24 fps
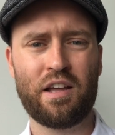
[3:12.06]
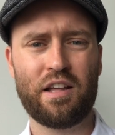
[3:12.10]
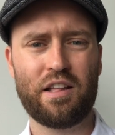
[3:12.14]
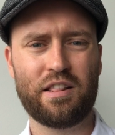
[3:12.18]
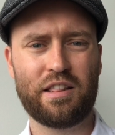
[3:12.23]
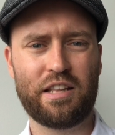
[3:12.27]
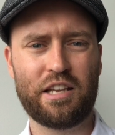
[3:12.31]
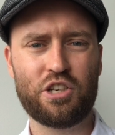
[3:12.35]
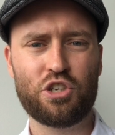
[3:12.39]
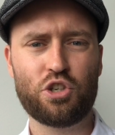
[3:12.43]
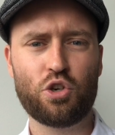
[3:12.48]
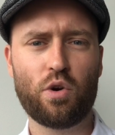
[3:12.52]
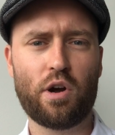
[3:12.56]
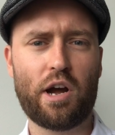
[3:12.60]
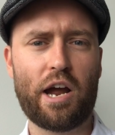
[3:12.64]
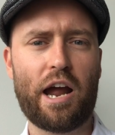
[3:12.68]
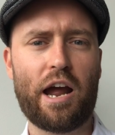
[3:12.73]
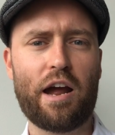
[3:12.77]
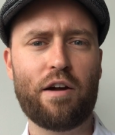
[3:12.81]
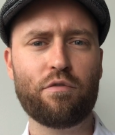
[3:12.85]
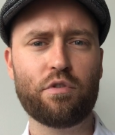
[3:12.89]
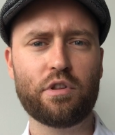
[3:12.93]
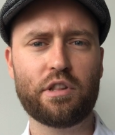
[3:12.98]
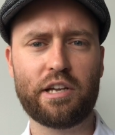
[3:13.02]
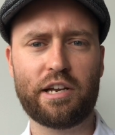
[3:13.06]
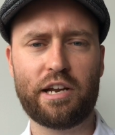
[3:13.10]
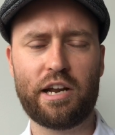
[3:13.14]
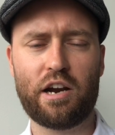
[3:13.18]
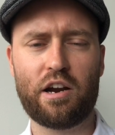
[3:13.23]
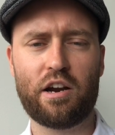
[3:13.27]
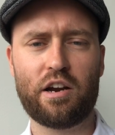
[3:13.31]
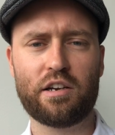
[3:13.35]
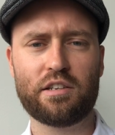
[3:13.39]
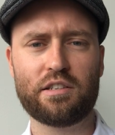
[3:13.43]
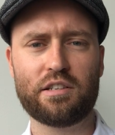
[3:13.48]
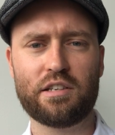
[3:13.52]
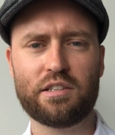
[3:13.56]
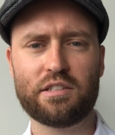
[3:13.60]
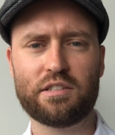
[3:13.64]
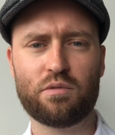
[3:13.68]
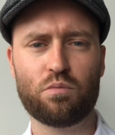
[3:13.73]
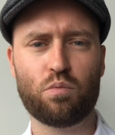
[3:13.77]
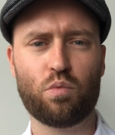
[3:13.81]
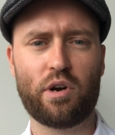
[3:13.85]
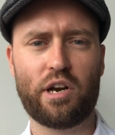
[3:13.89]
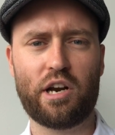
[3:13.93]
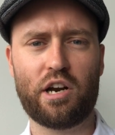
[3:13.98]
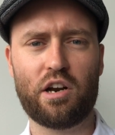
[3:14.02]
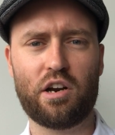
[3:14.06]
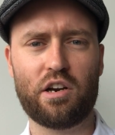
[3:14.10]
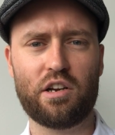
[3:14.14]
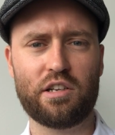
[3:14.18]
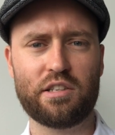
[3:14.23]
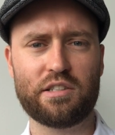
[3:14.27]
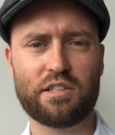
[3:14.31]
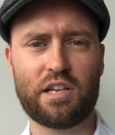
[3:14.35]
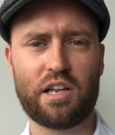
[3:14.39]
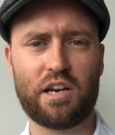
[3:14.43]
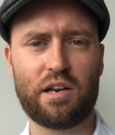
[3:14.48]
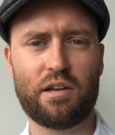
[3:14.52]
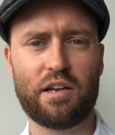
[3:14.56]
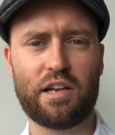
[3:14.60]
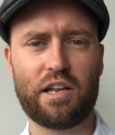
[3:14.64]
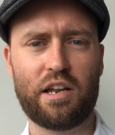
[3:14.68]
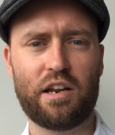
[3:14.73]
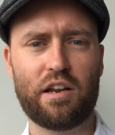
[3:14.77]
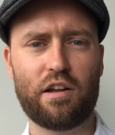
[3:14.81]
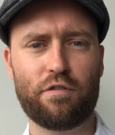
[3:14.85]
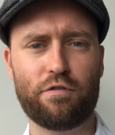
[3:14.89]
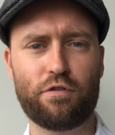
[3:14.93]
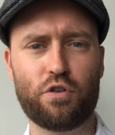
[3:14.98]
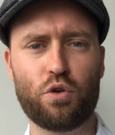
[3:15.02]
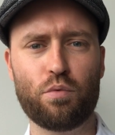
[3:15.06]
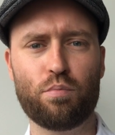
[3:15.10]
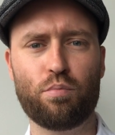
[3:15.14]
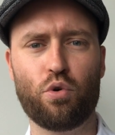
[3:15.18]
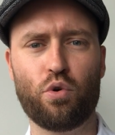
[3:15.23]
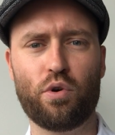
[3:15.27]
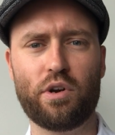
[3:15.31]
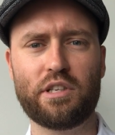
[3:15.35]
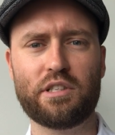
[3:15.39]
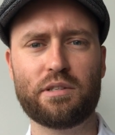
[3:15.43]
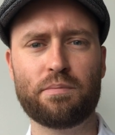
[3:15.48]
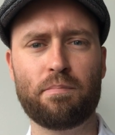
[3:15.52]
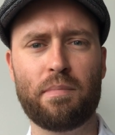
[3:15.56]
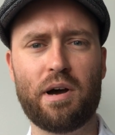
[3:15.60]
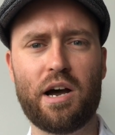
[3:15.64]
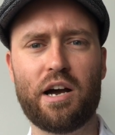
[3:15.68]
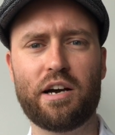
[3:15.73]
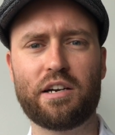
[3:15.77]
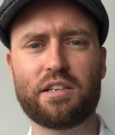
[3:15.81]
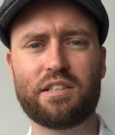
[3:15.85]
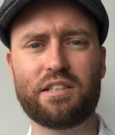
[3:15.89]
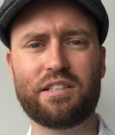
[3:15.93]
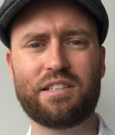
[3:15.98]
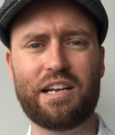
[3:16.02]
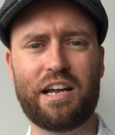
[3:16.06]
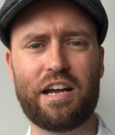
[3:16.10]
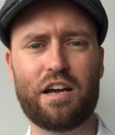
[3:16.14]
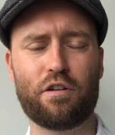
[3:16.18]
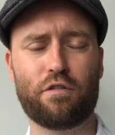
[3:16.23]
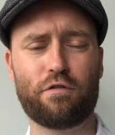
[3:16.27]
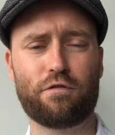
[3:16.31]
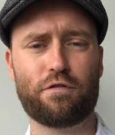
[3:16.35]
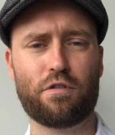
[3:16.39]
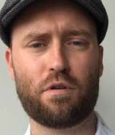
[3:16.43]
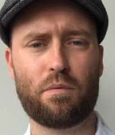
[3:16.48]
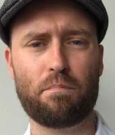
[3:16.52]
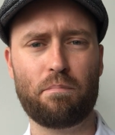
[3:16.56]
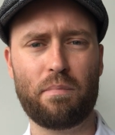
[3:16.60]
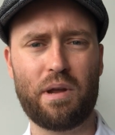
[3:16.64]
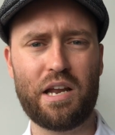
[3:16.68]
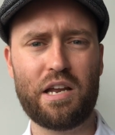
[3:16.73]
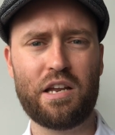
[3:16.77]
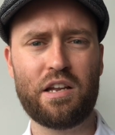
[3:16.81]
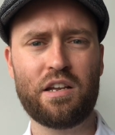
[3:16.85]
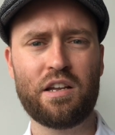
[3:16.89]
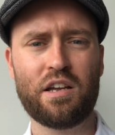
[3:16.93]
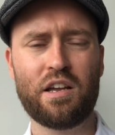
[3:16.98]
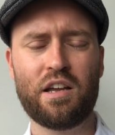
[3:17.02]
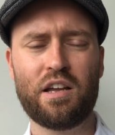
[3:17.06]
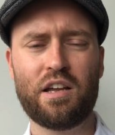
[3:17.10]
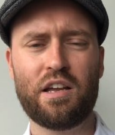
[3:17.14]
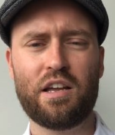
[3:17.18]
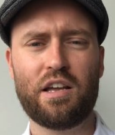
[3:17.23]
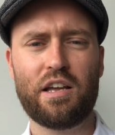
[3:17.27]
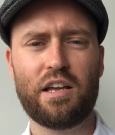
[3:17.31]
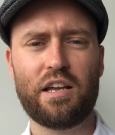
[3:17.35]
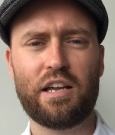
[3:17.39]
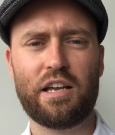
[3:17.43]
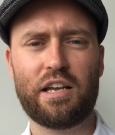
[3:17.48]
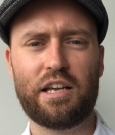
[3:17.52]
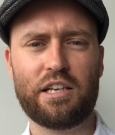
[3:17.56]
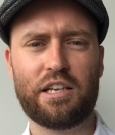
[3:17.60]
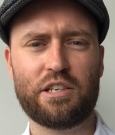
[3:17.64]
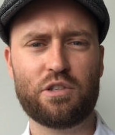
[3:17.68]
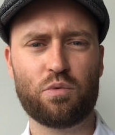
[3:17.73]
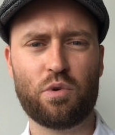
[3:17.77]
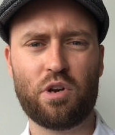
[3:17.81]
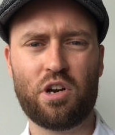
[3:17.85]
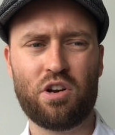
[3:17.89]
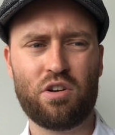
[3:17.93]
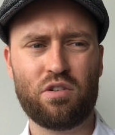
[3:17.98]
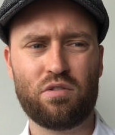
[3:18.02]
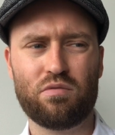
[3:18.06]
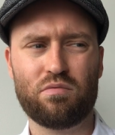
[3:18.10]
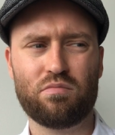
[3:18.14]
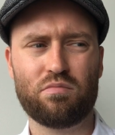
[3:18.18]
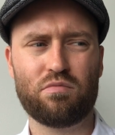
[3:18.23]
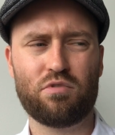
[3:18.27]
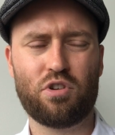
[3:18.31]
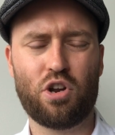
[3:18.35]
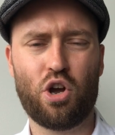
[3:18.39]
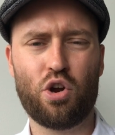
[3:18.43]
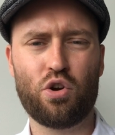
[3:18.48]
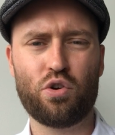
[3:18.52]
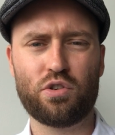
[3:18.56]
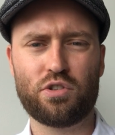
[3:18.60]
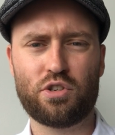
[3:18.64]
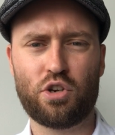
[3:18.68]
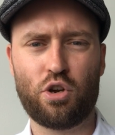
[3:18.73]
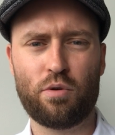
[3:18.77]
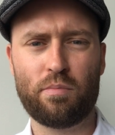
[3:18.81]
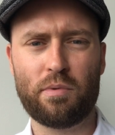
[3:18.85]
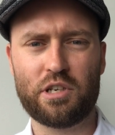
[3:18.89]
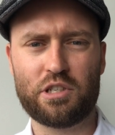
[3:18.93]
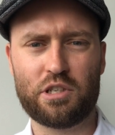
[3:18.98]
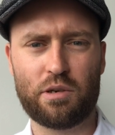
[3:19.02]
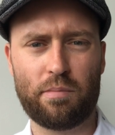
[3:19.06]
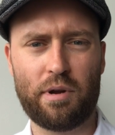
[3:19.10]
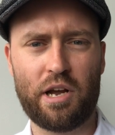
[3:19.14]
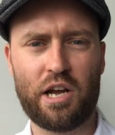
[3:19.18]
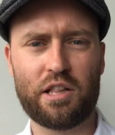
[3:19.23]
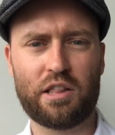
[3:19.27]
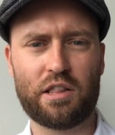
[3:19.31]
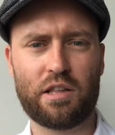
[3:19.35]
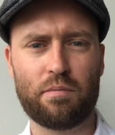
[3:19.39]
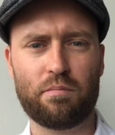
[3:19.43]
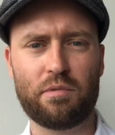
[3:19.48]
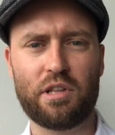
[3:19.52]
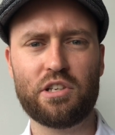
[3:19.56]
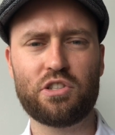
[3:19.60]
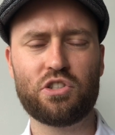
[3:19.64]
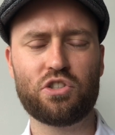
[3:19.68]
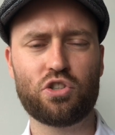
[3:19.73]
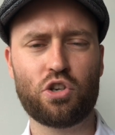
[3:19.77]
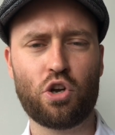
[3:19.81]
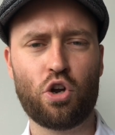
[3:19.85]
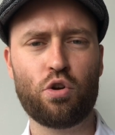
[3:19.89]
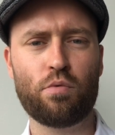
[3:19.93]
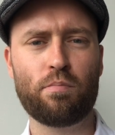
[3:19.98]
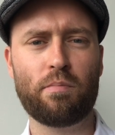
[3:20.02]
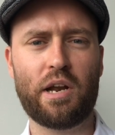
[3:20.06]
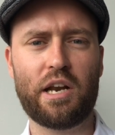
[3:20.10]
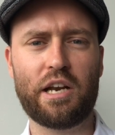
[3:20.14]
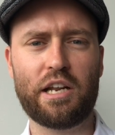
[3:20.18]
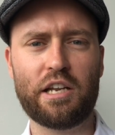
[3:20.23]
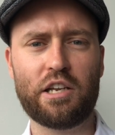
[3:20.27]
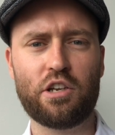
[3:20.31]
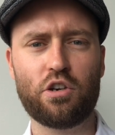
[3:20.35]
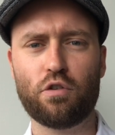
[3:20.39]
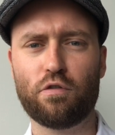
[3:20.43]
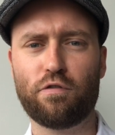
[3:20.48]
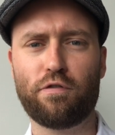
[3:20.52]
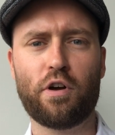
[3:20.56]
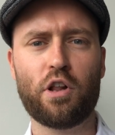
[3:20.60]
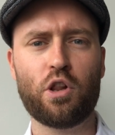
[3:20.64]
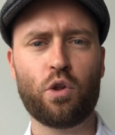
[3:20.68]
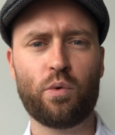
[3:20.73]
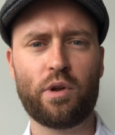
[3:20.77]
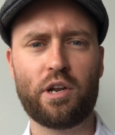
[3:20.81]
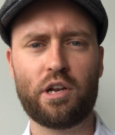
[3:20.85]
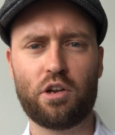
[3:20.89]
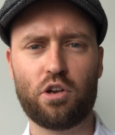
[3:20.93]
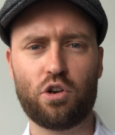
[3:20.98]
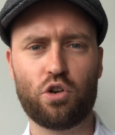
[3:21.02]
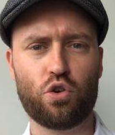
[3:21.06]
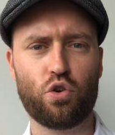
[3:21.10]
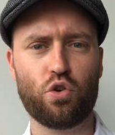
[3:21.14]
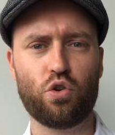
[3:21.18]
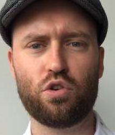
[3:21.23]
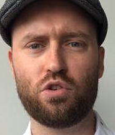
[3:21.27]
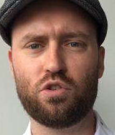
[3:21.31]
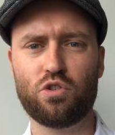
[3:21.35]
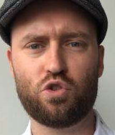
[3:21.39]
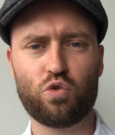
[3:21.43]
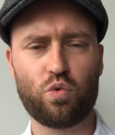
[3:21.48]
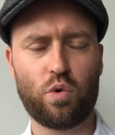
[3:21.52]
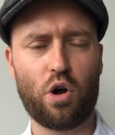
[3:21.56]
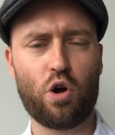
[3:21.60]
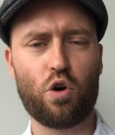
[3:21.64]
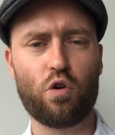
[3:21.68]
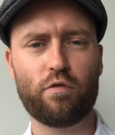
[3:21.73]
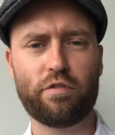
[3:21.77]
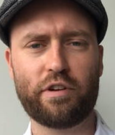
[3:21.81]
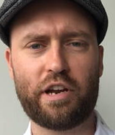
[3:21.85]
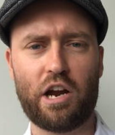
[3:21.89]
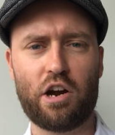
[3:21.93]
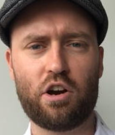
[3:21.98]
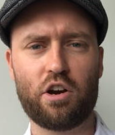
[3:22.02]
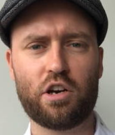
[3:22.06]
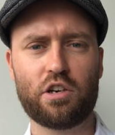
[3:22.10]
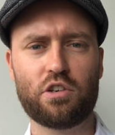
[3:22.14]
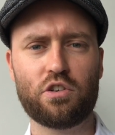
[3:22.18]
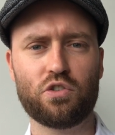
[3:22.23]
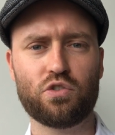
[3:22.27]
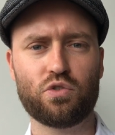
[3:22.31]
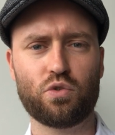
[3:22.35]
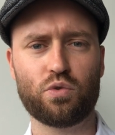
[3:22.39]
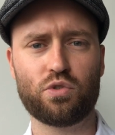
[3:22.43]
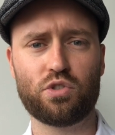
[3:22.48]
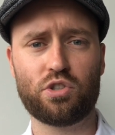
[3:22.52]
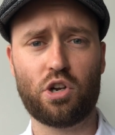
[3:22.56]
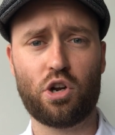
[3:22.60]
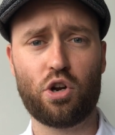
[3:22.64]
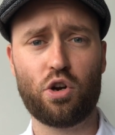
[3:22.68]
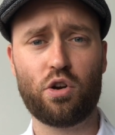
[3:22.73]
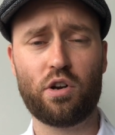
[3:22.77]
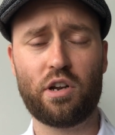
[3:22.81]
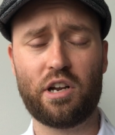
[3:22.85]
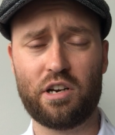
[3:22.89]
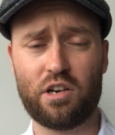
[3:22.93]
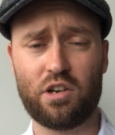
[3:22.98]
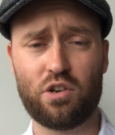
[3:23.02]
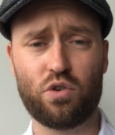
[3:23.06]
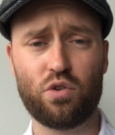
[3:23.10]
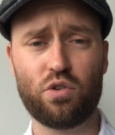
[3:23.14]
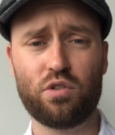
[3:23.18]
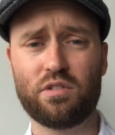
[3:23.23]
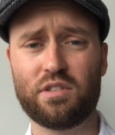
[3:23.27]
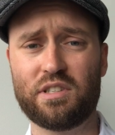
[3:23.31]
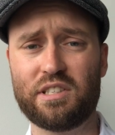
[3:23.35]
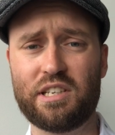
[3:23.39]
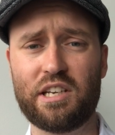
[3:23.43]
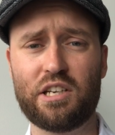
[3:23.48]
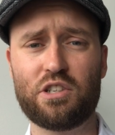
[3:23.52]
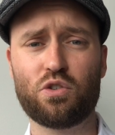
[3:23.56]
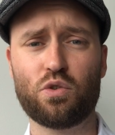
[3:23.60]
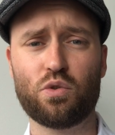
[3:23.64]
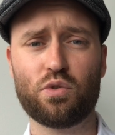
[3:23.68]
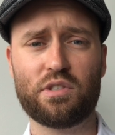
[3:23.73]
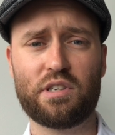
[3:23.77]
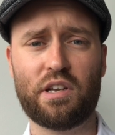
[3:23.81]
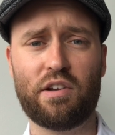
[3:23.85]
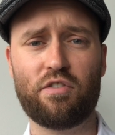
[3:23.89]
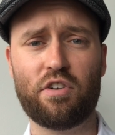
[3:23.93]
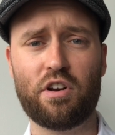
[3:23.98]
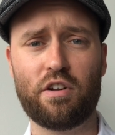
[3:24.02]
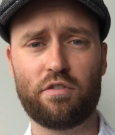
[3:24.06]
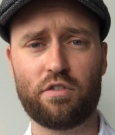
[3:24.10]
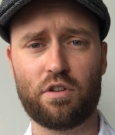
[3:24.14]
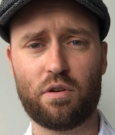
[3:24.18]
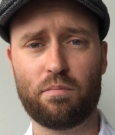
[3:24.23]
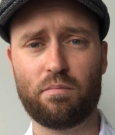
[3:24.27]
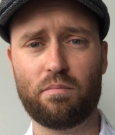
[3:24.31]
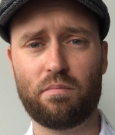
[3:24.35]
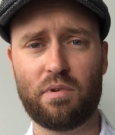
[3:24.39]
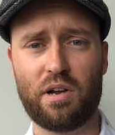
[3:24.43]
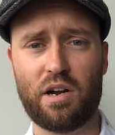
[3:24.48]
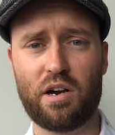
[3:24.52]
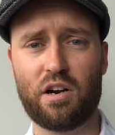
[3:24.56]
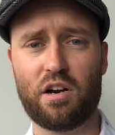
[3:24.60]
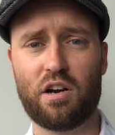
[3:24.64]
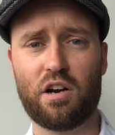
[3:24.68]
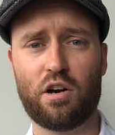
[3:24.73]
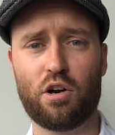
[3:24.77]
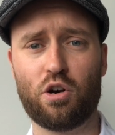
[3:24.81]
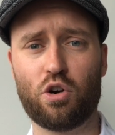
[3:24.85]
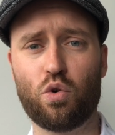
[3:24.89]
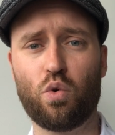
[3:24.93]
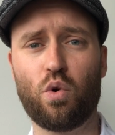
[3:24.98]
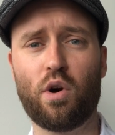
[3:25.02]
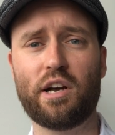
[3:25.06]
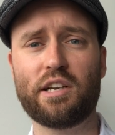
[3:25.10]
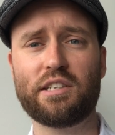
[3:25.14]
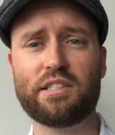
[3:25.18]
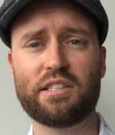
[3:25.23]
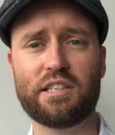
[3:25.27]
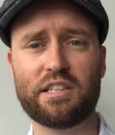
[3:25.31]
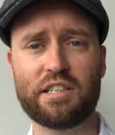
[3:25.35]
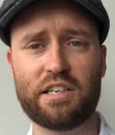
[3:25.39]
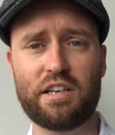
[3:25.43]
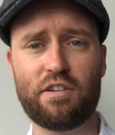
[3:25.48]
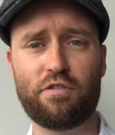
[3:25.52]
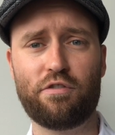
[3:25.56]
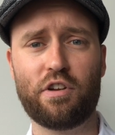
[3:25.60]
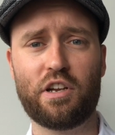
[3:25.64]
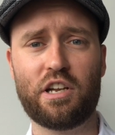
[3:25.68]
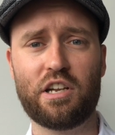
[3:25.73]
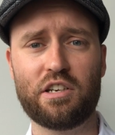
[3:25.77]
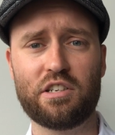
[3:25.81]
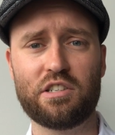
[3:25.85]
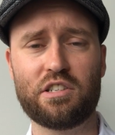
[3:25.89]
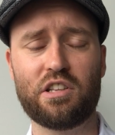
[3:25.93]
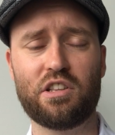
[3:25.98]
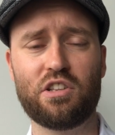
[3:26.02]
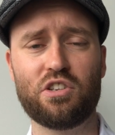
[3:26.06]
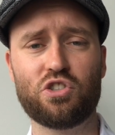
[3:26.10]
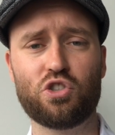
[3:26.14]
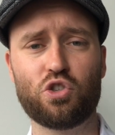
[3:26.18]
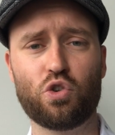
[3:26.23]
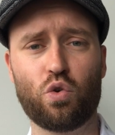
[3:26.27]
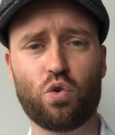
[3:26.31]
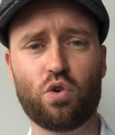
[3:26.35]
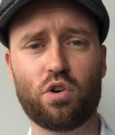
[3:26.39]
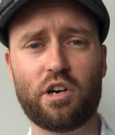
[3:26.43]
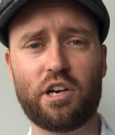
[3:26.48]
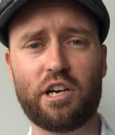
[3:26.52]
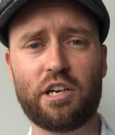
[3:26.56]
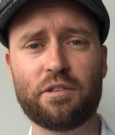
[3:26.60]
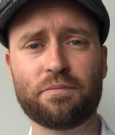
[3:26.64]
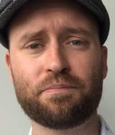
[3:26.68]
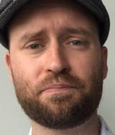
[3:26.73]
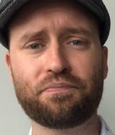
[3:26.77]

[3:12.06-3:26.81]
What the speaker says: The issue I have with the characters, and where it's going to get a few points marked down from me, is we don't know too much about them. There's so many. You're following a good 12 characters or so, and a good 6 or 7 of them are quite significant to the story.